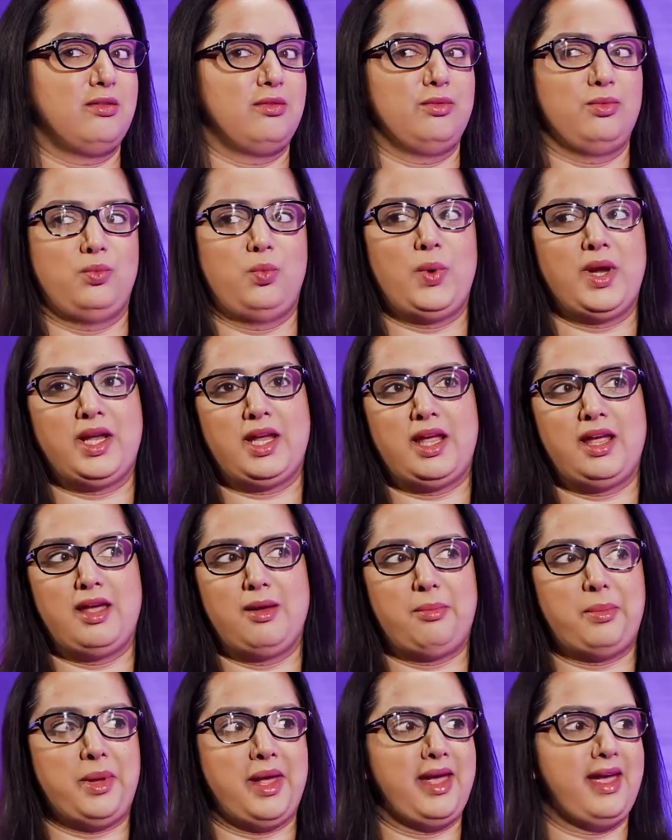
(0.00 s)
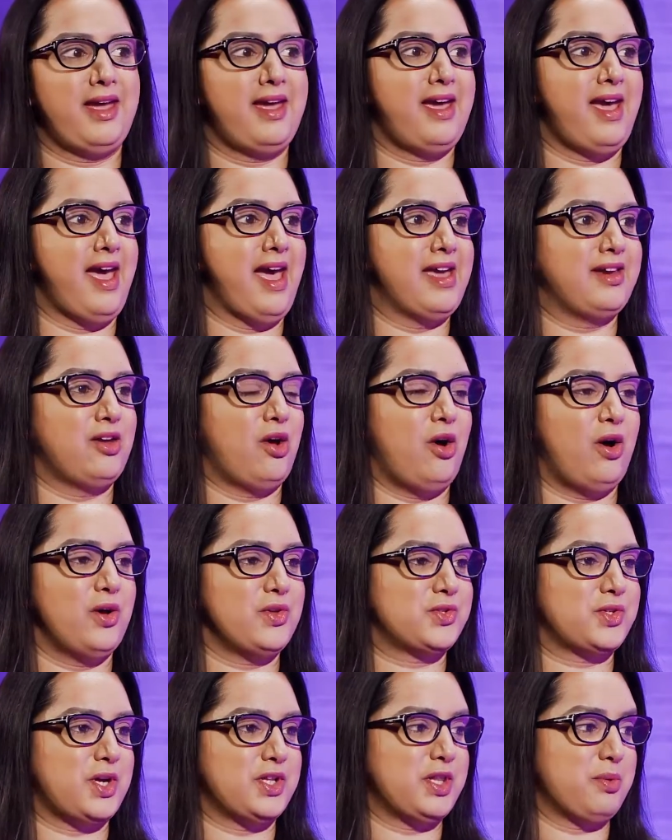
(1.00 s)
wing it a bit and
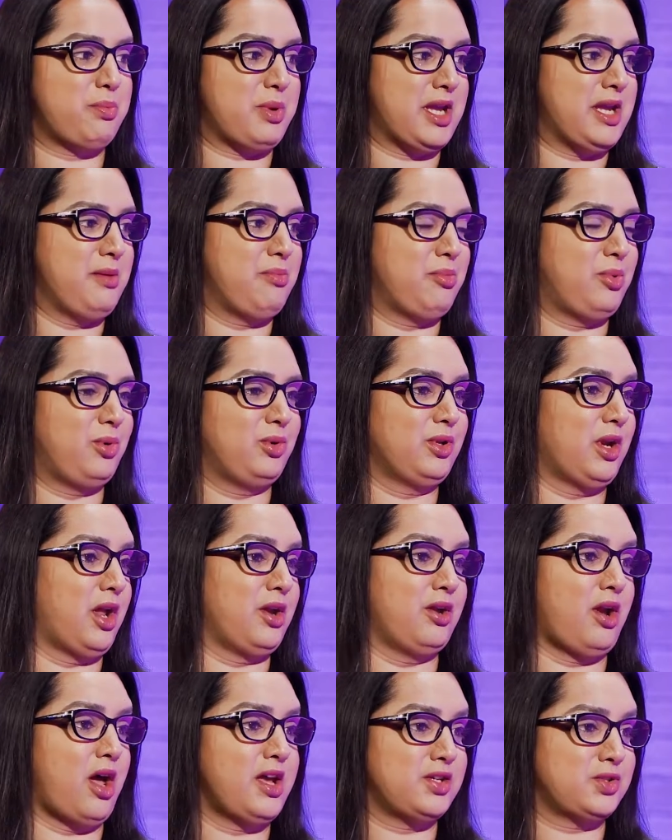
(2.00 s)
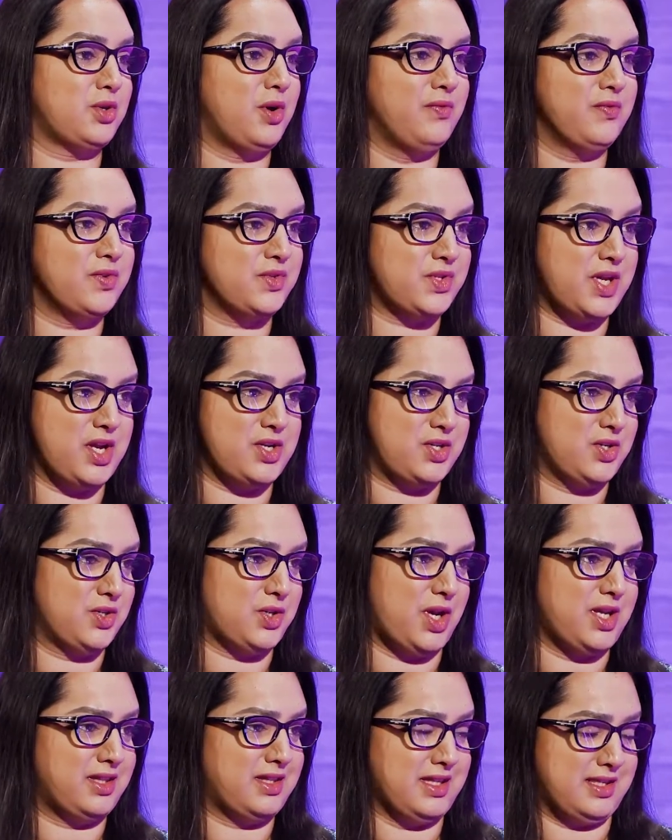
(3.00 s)
ask other people, nice conversations
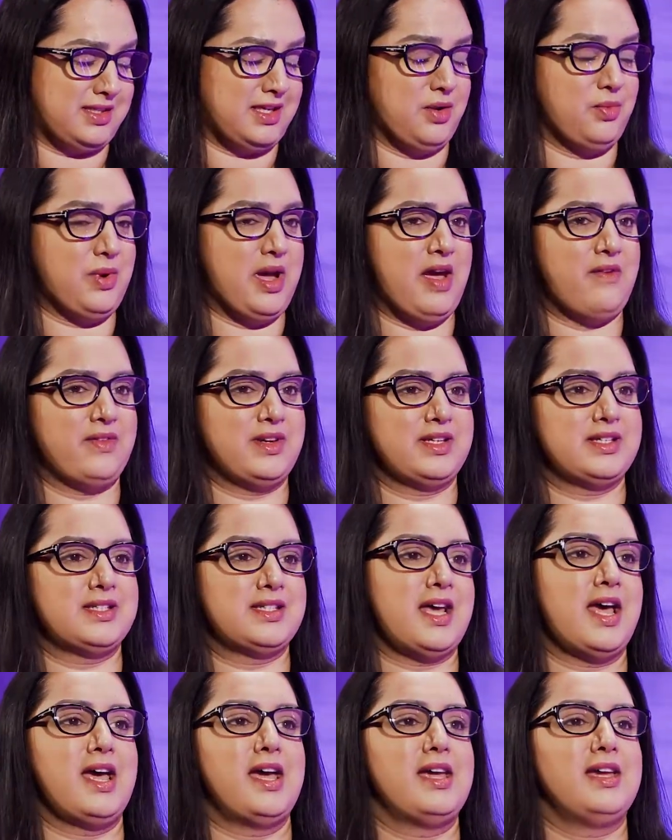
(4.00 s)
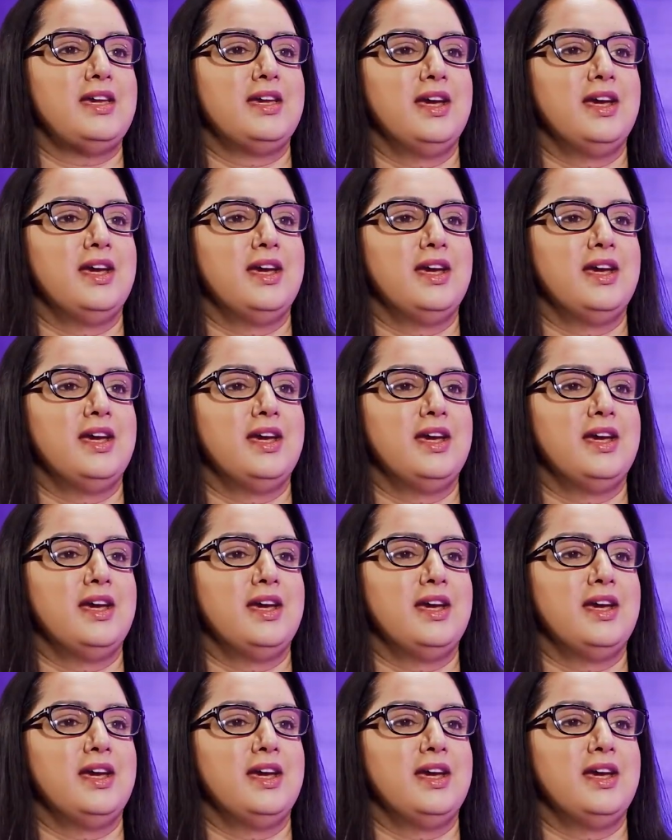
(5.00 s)
like this, like we're having today.